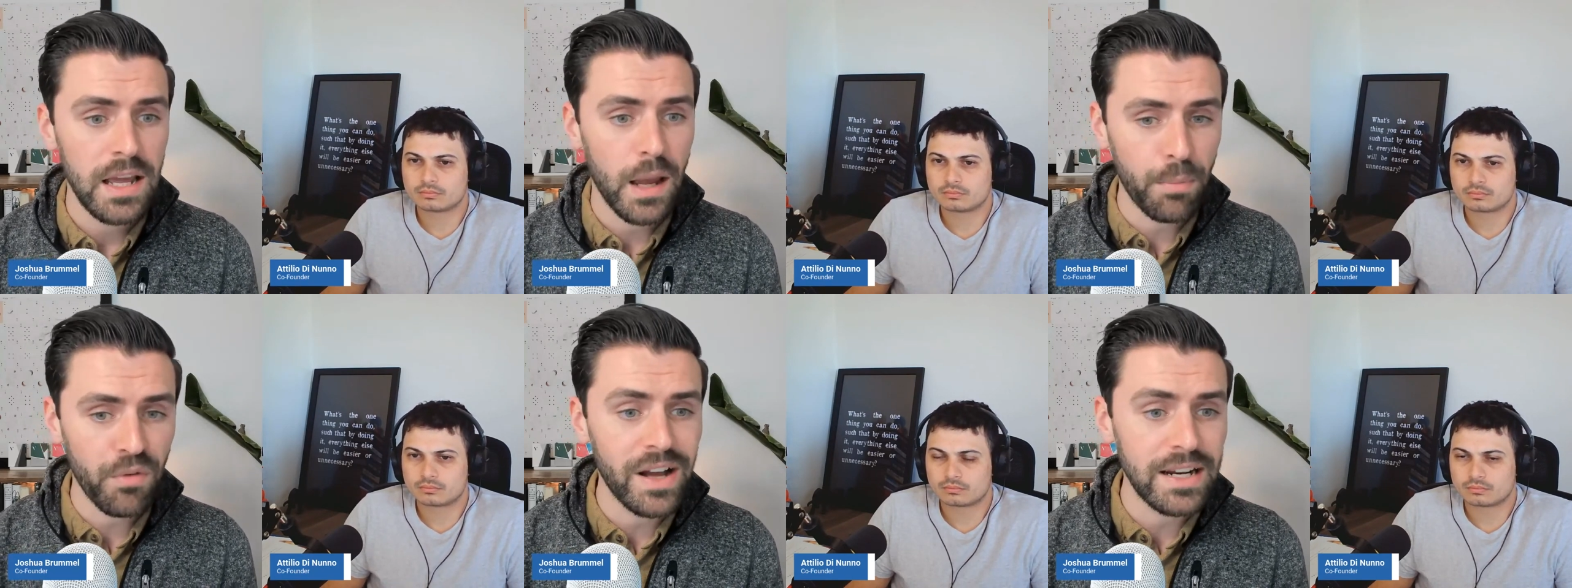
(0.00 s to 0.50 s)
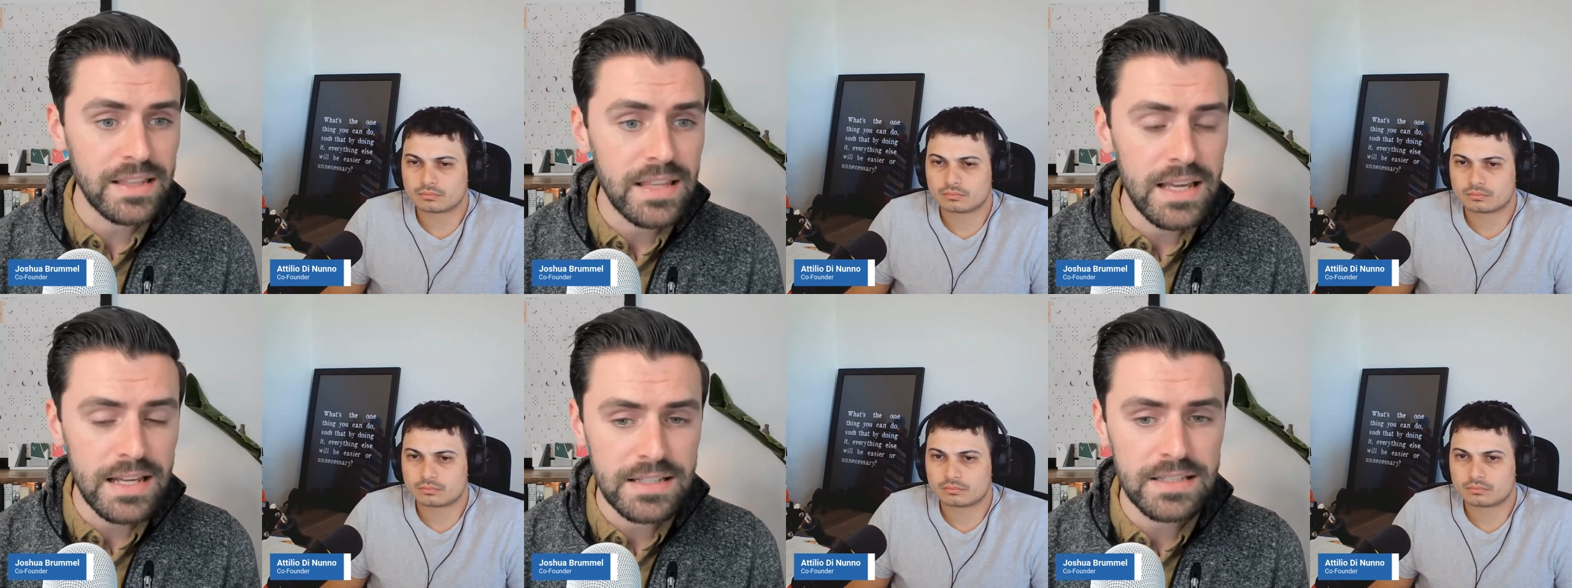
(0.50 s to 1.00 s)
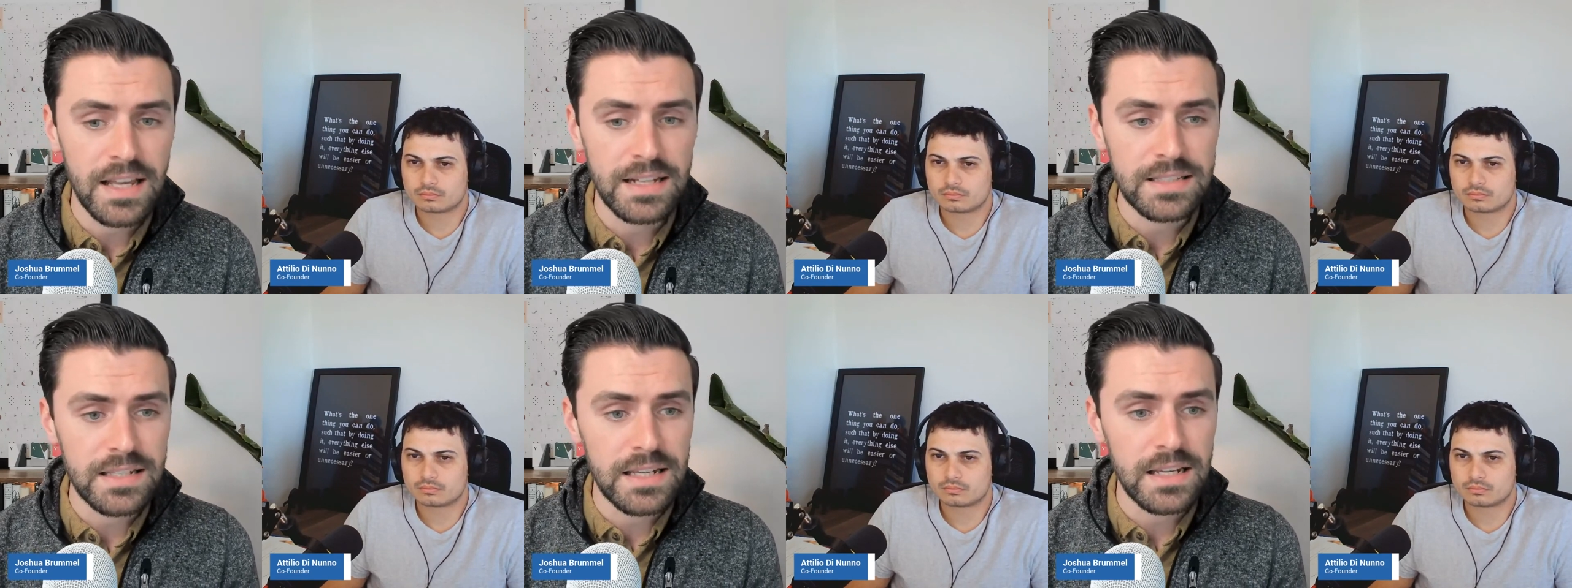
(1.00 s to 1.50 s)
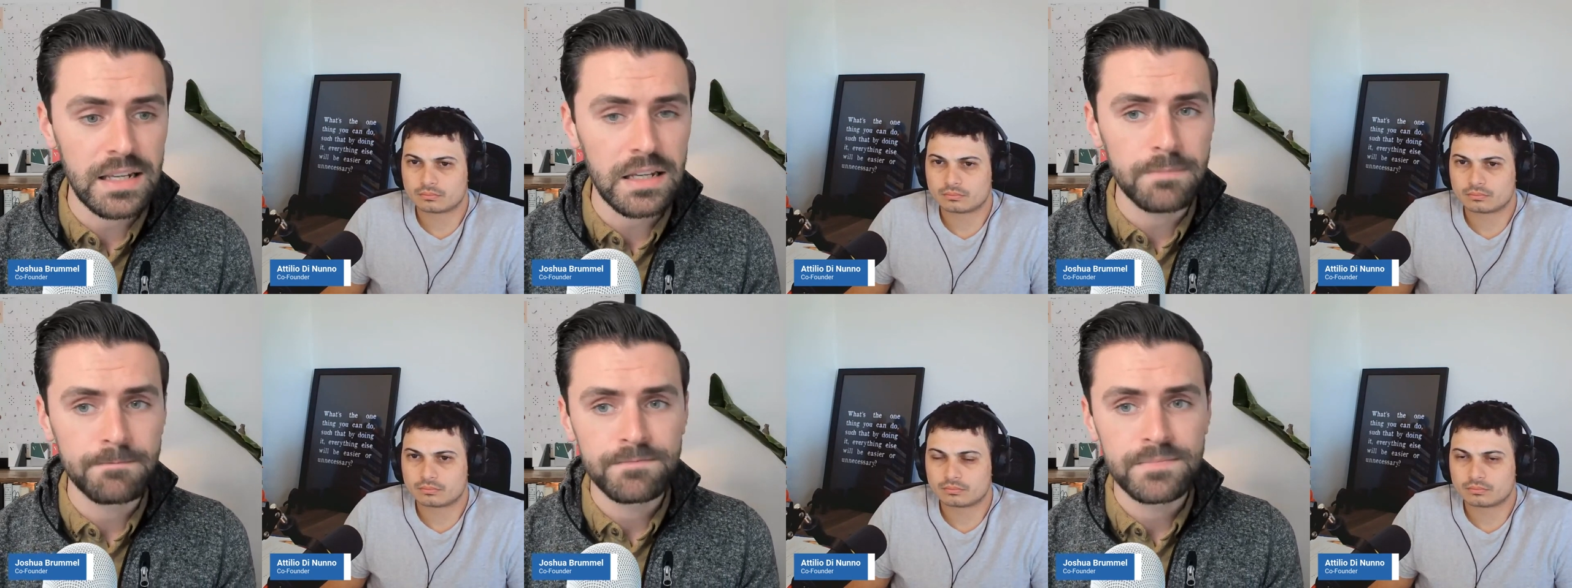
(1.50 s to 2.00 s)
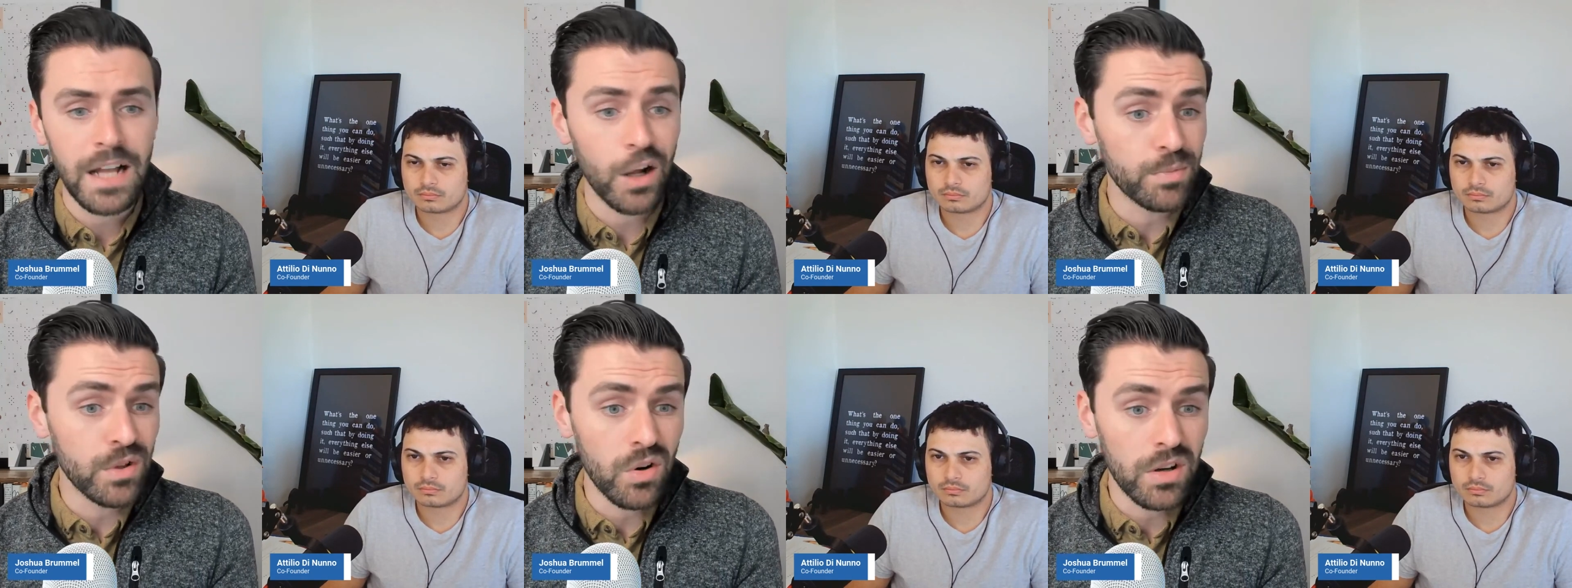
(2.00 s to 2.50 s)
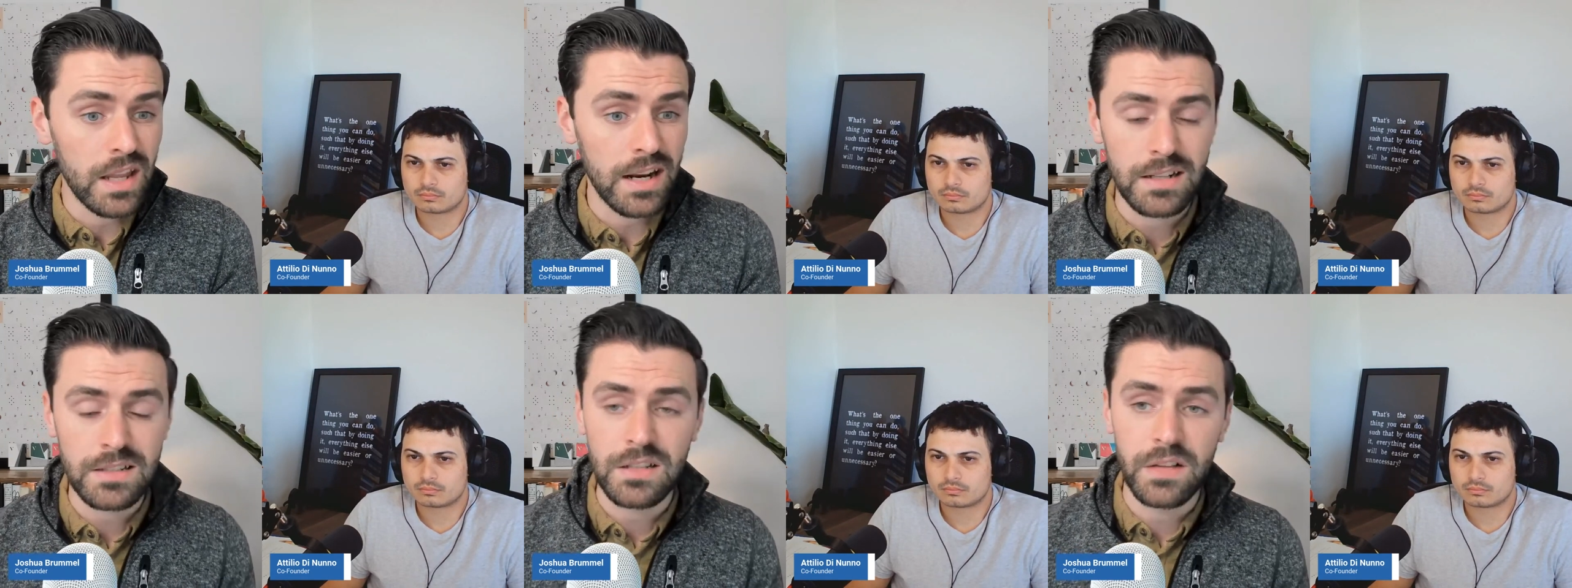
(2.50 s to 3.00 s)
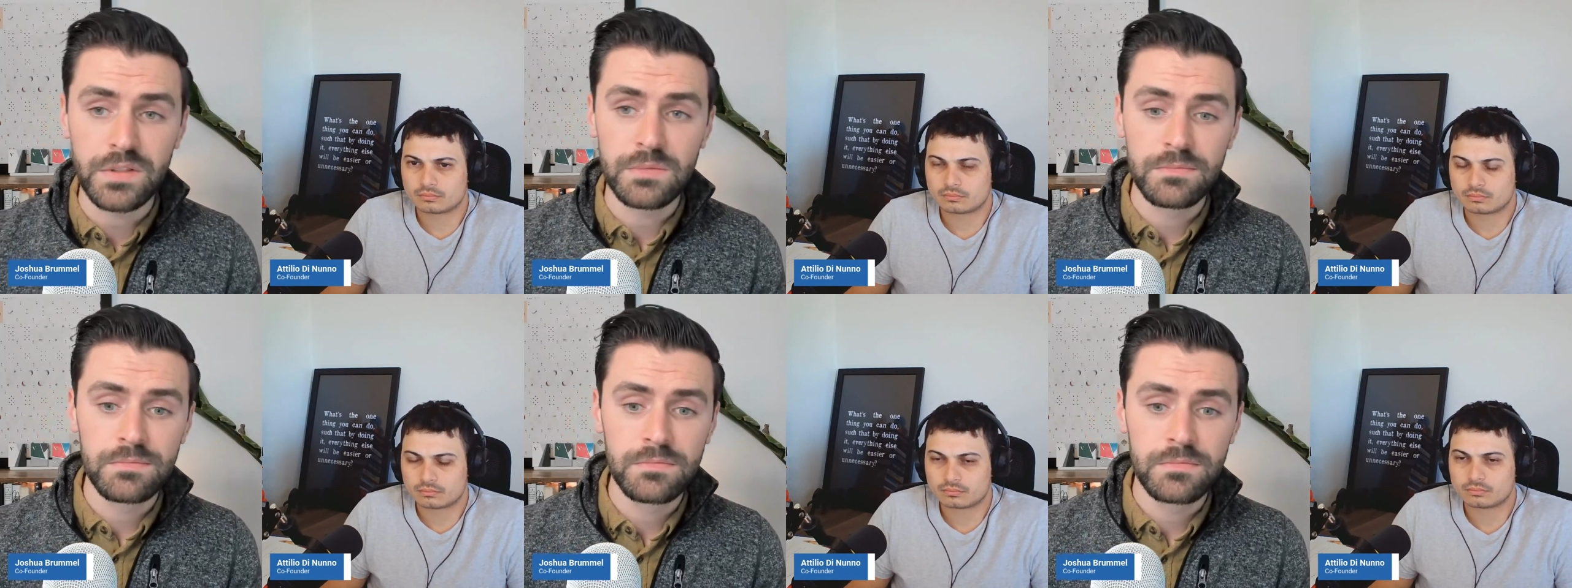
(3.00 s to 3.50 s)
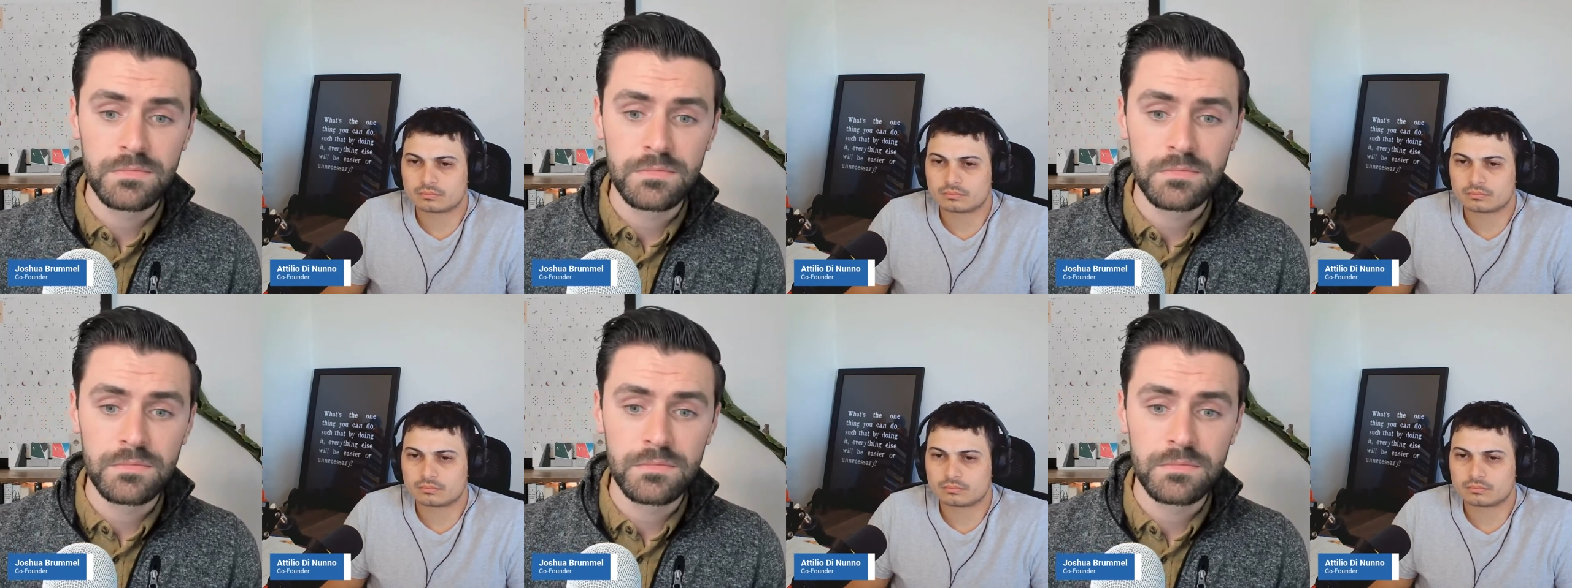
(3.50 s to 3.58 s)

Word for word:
Speaker 1: and providing the insights needed to help you go to the next level.